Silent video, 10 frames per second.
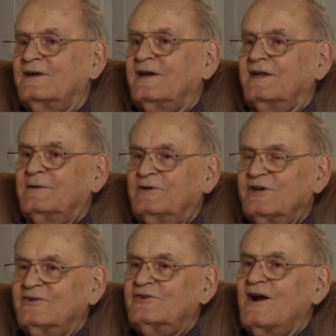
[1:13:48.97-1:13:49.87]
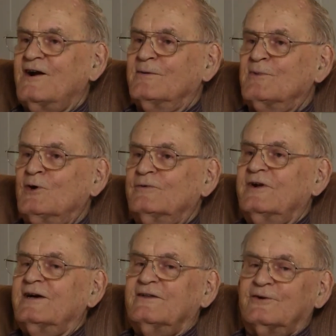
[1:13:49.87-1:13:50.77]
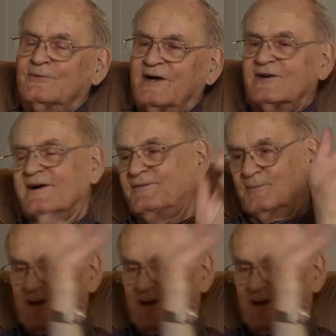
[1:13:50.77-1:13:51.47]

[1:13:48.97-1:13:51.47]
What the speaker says: And he was just starting to move, and I threw my duffel